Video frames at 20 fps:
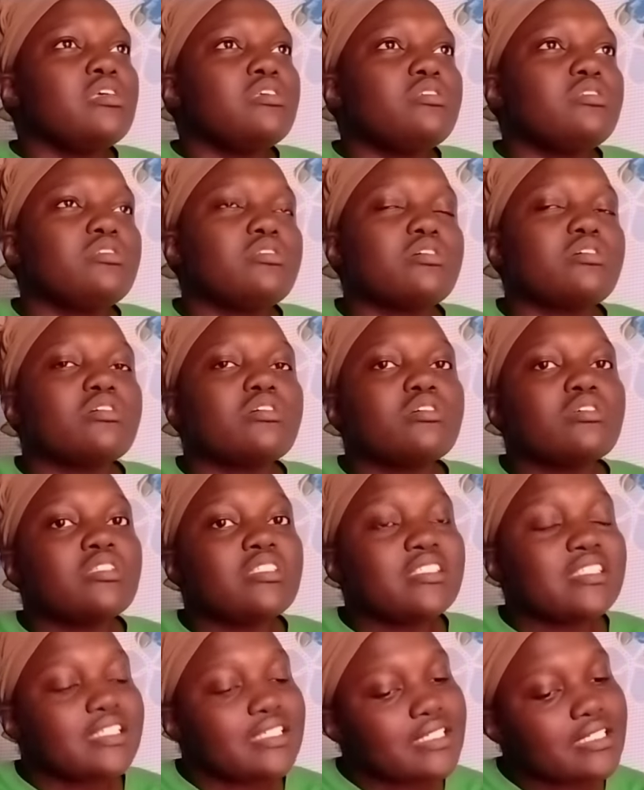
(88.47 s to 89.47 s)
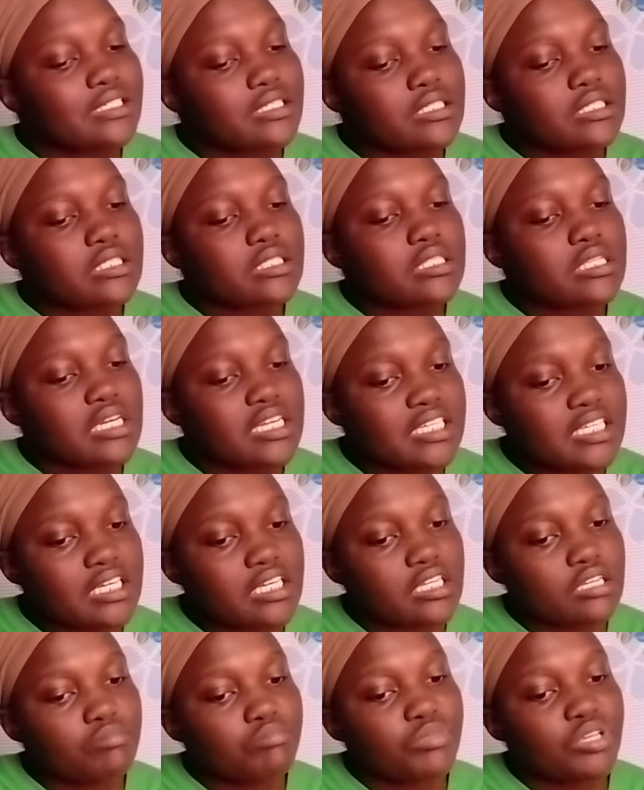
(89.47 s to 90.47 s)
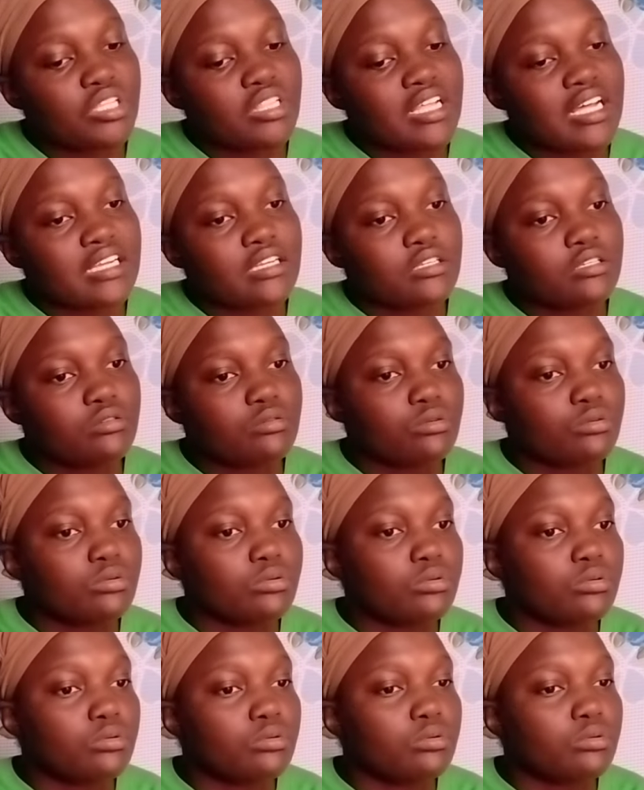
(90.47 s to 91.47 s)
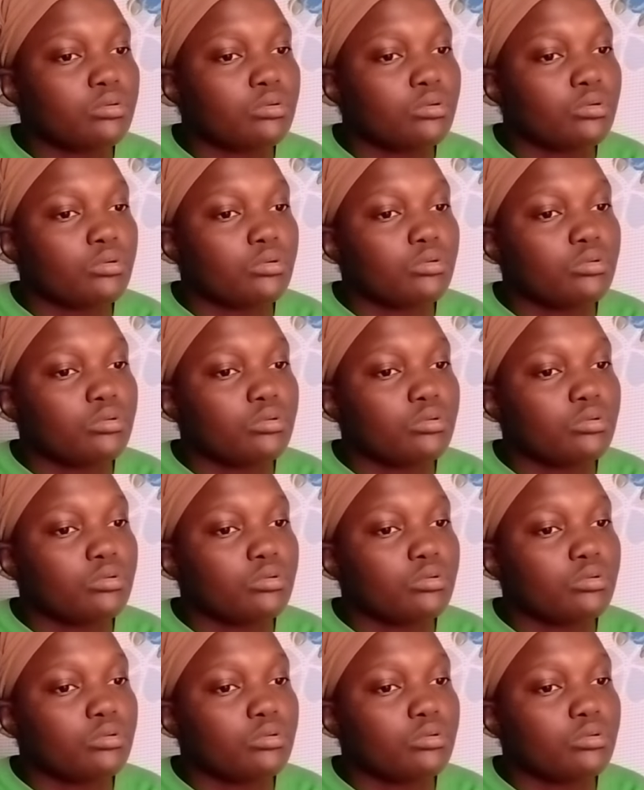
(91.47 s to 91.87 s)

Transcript: So she's threatening me that to